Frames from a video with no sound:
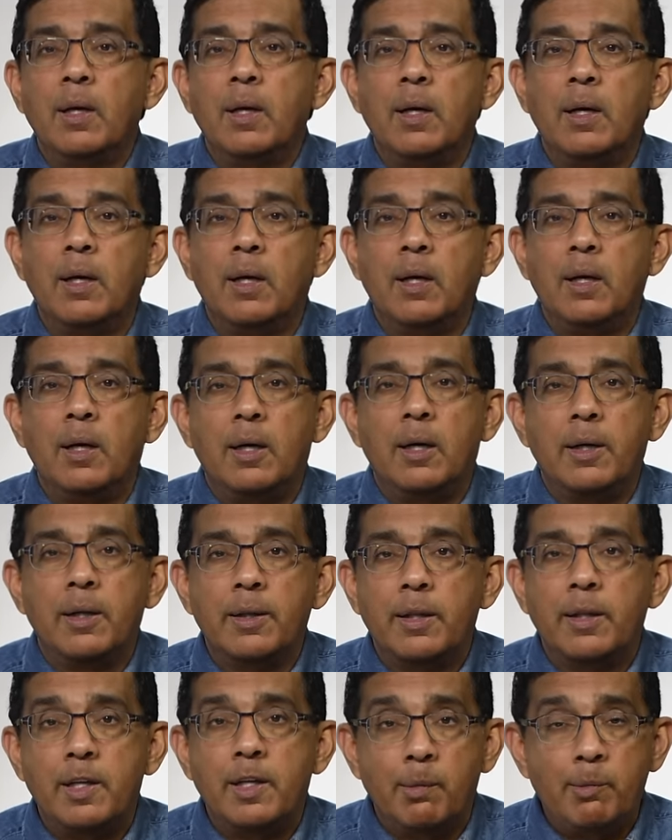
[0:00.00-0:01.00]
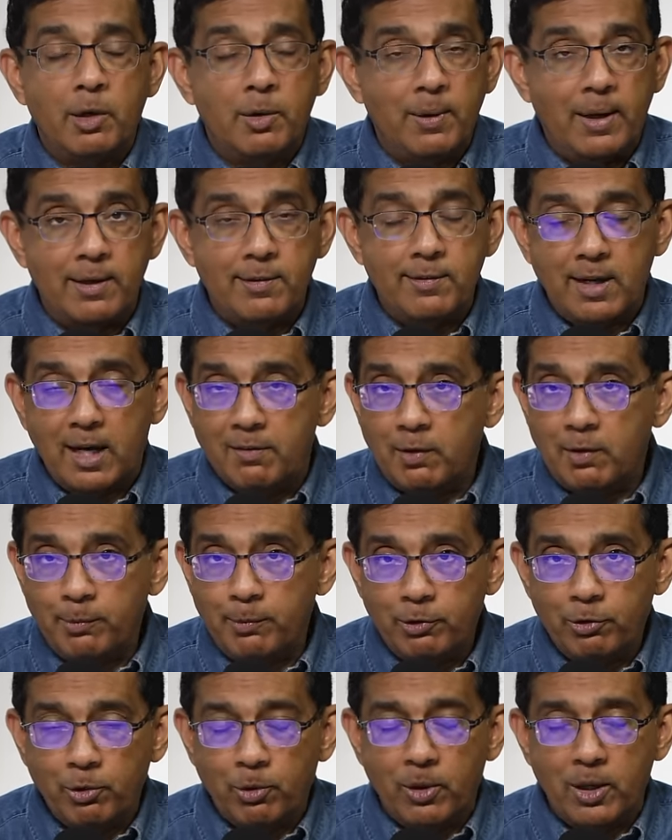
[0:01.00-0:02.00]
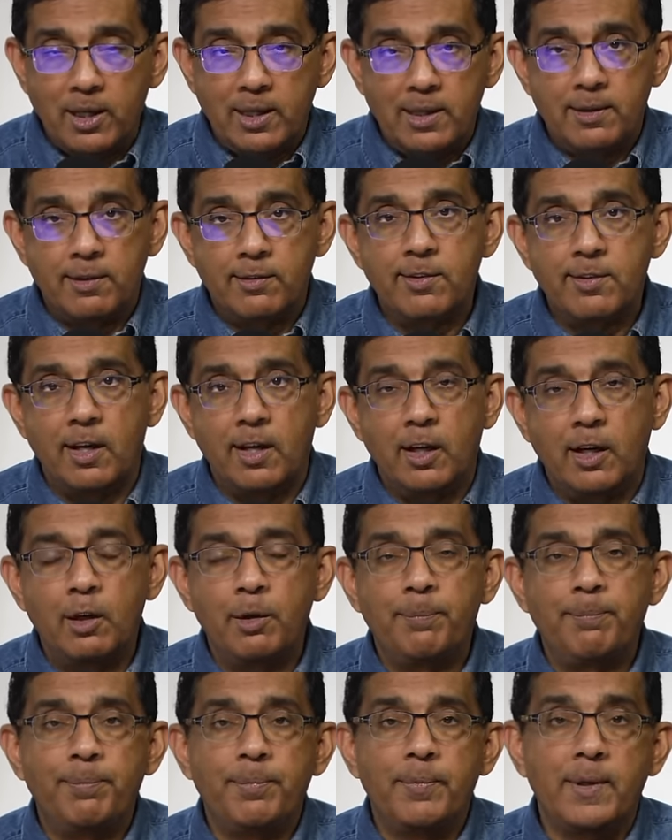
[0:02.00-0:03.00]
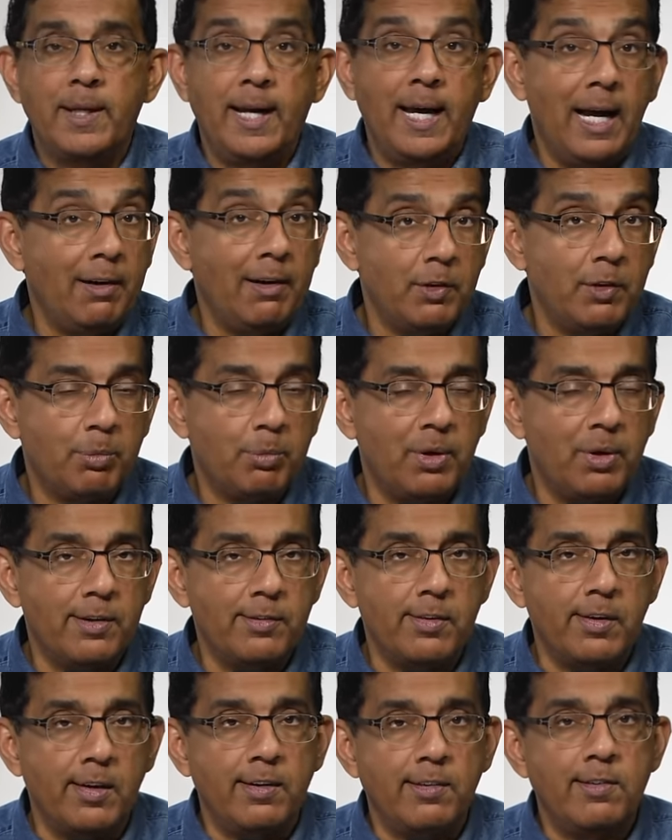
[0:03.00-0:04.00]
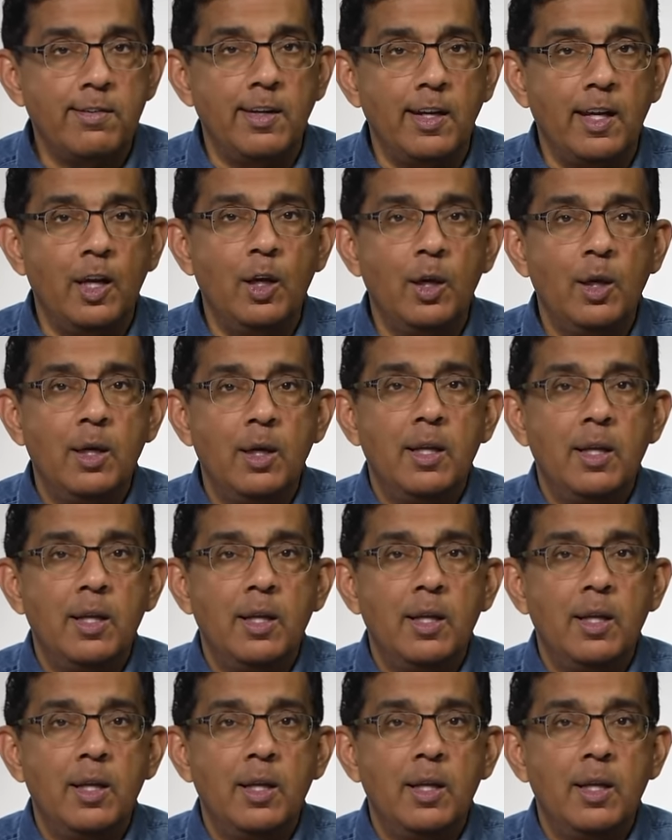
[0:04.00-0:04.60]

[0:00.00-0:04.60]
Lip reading: The Democrats have a majority in the Senate. They have the presidency.